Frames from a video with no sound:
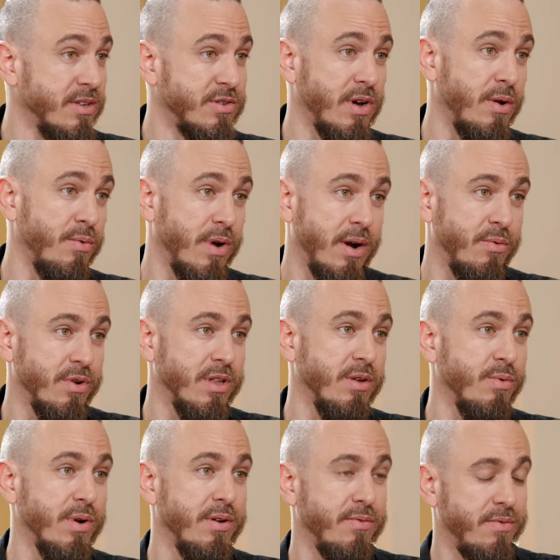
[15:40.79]
So I, I really
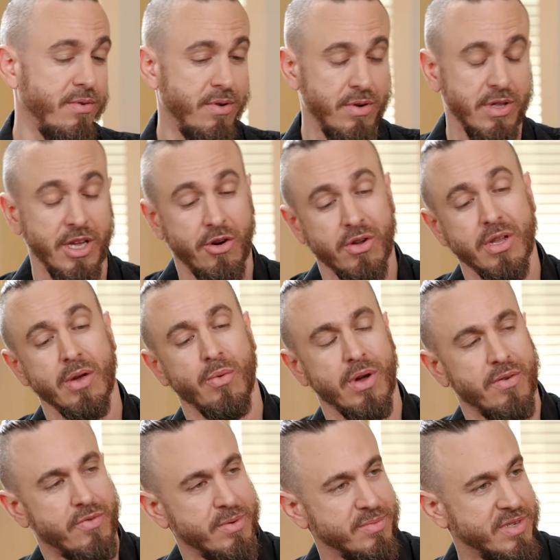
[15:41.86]
went, literally
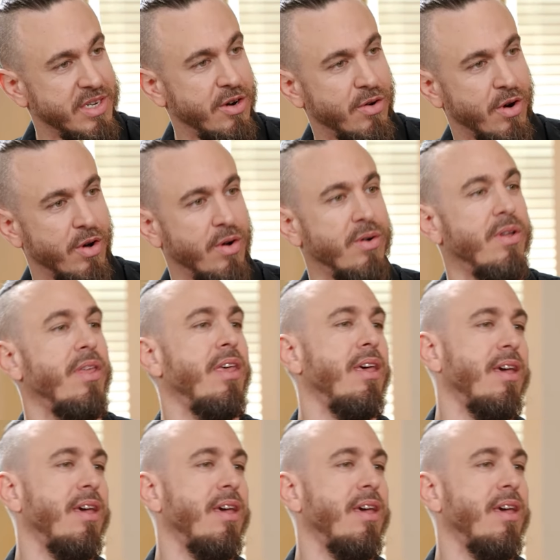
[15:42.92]
went from zero